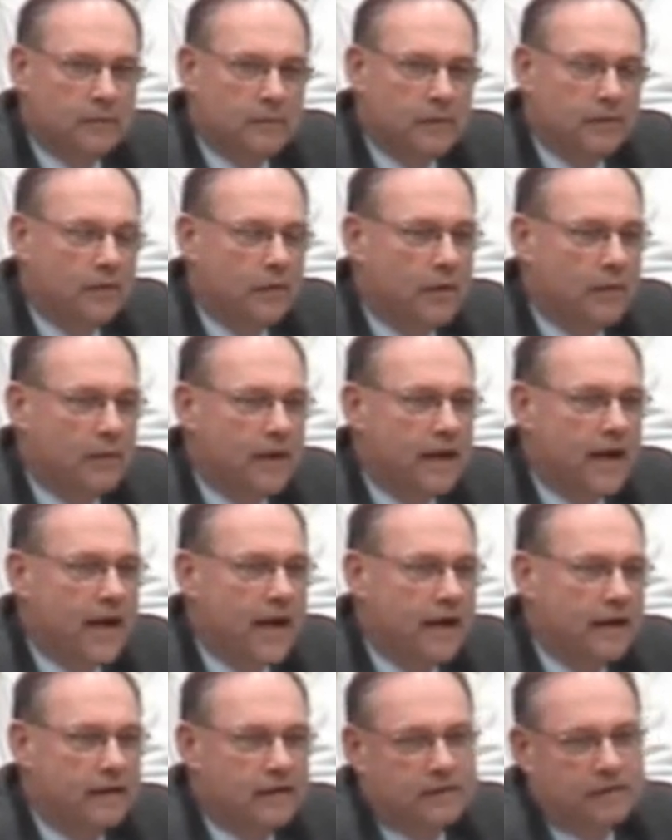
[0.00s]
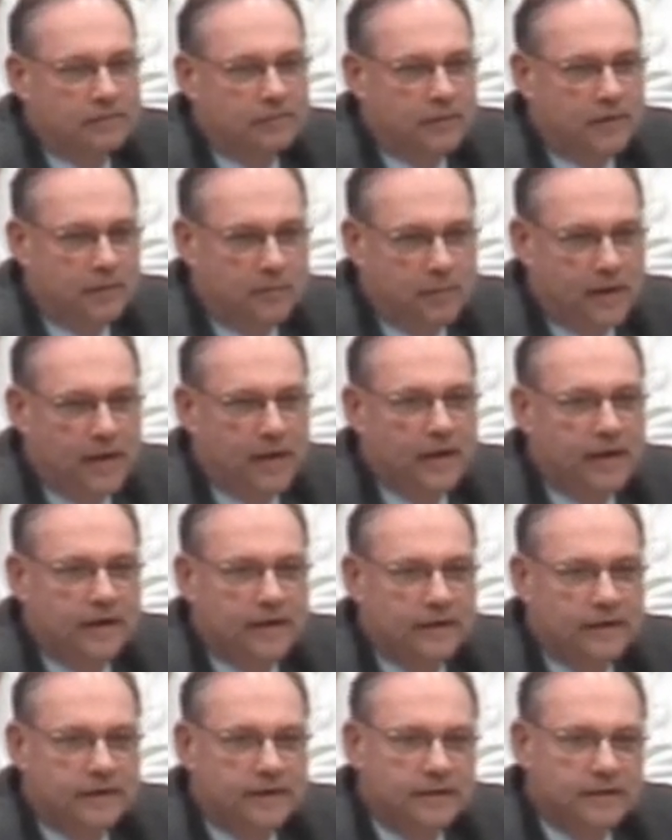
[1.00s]
before we got the bid
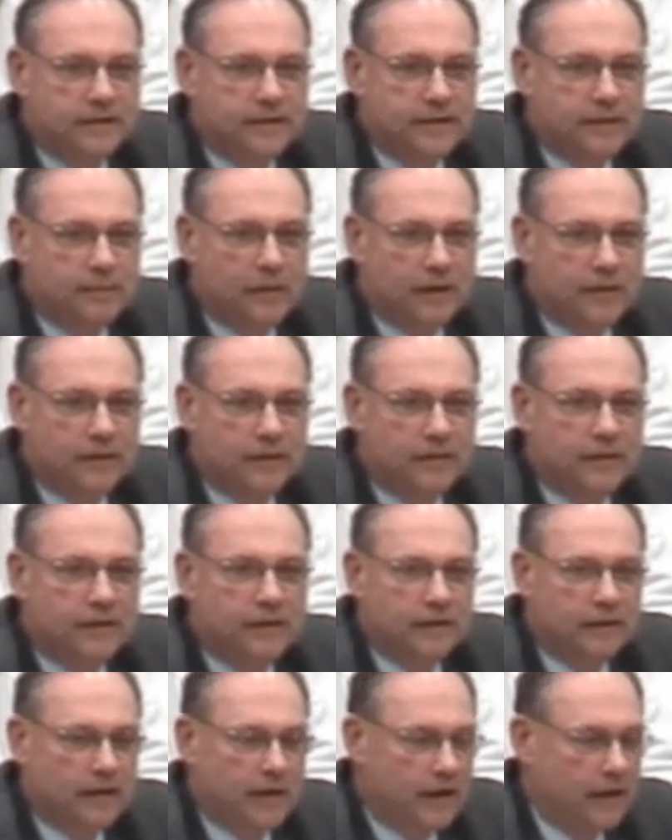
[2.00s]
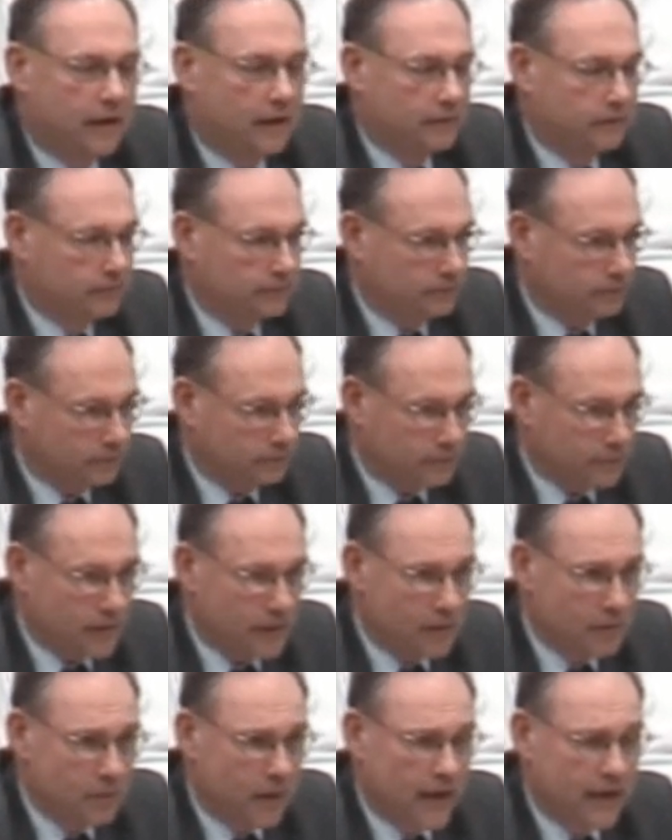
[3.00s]
and some other
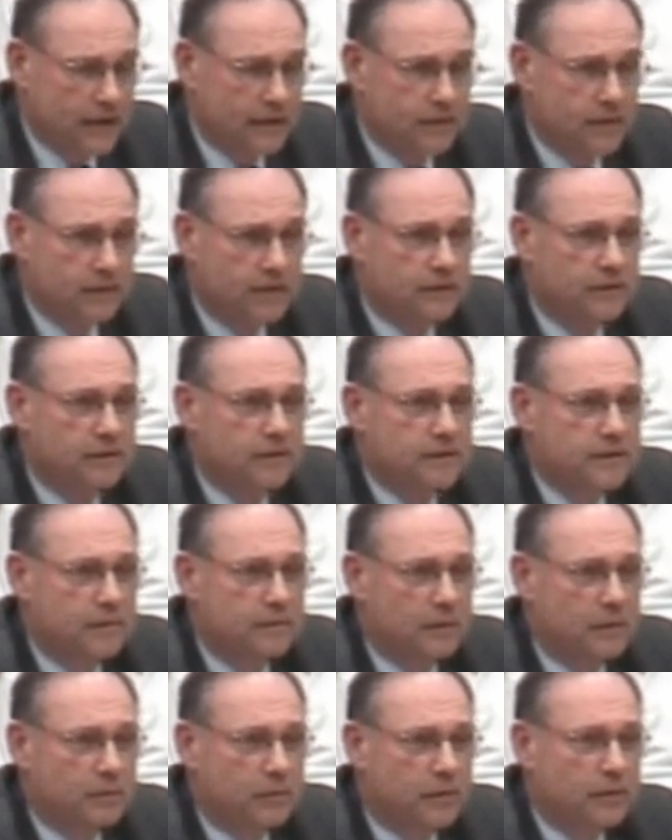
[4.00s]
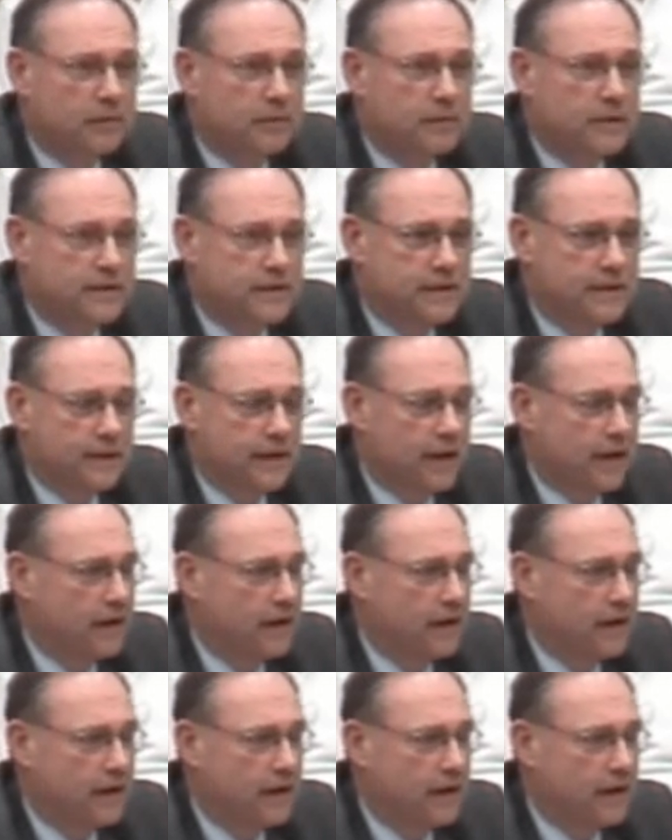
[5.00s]
money to do some improvements in the